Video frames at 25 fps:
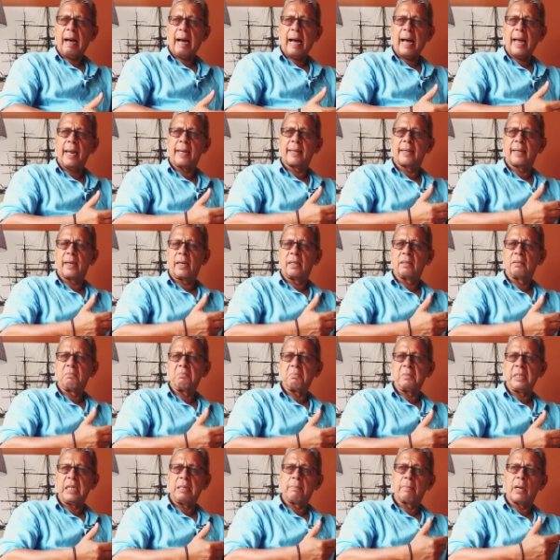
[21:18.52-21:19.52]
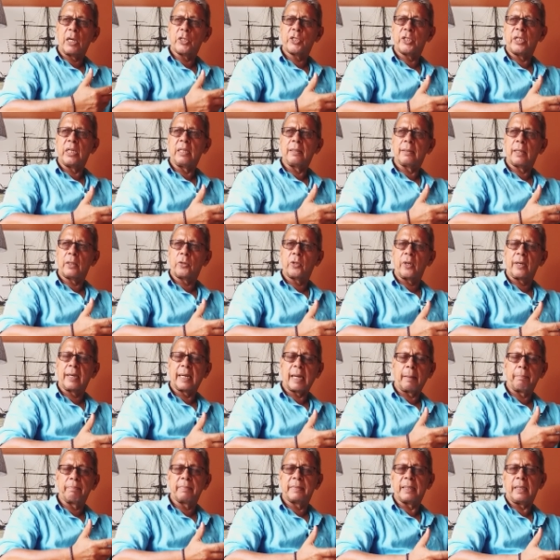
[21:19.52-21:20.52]
I can imagine that the
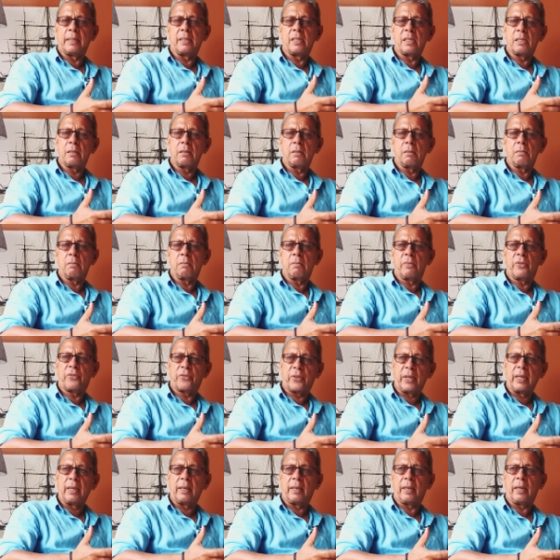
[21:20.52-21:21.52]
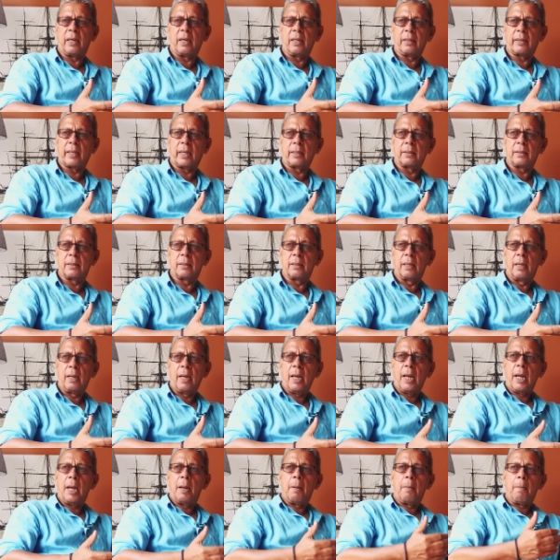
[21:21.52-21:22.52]
captain thinking that
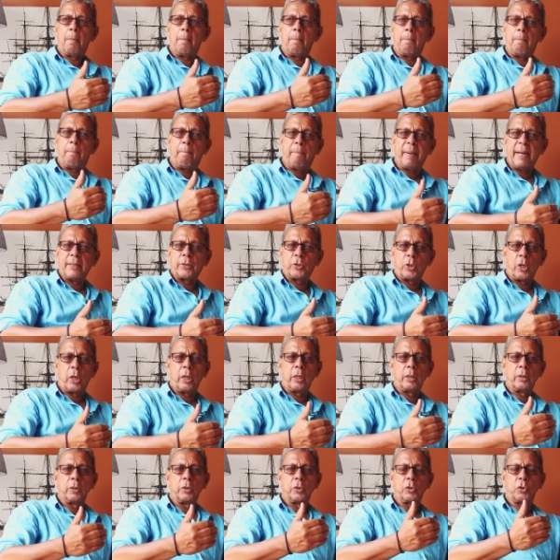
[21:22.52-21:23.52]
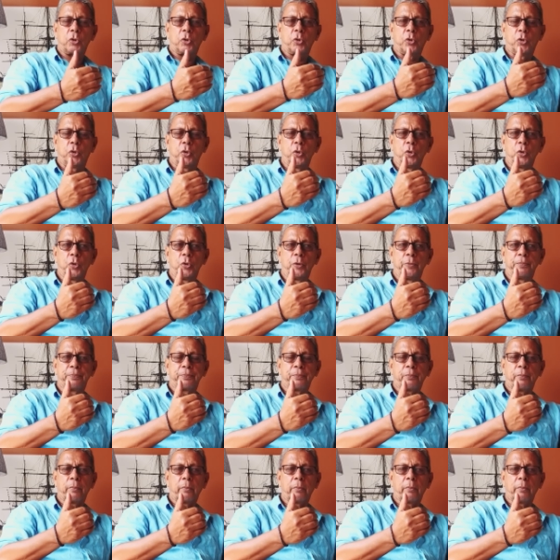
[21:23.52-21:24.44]
better to